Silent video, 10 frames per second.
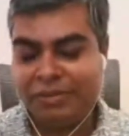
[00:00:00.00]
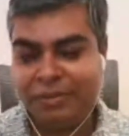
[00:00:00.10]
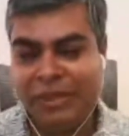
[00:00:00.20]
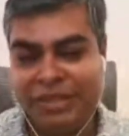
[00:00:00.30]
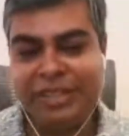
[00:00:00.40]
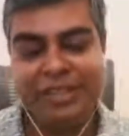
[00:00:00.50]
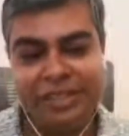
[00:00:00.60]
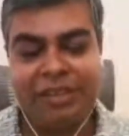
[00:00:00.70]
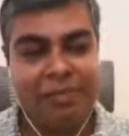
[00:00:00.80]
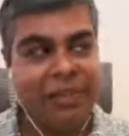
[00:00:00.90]

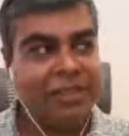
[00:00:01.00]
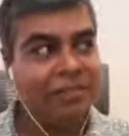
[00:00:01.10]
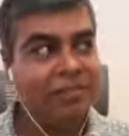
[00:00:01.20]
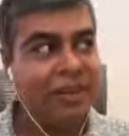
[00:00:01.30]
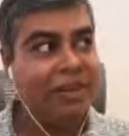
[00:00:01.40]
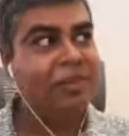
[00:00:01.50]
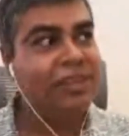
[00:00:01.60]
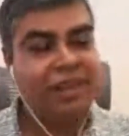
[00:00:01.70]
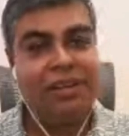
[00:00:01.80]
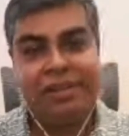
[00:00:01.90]
Vision, the very
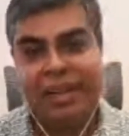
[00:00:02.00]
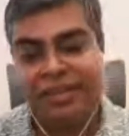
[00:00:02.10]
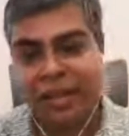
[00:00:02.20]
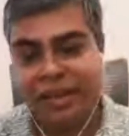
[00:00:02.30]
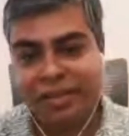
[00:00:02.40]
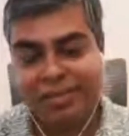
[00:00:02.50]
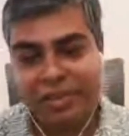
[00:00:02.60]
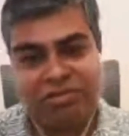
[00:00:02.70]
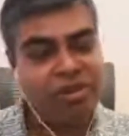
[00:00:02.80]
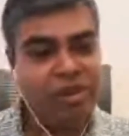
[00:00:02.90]
fundamental why
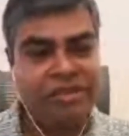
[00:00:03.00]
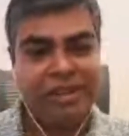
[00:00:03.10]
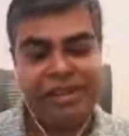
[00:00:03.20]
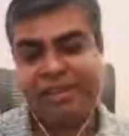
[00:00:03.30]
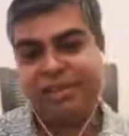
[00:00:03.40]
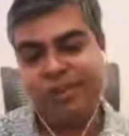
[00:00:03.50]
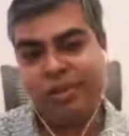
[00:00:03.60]
Startuplanes got started.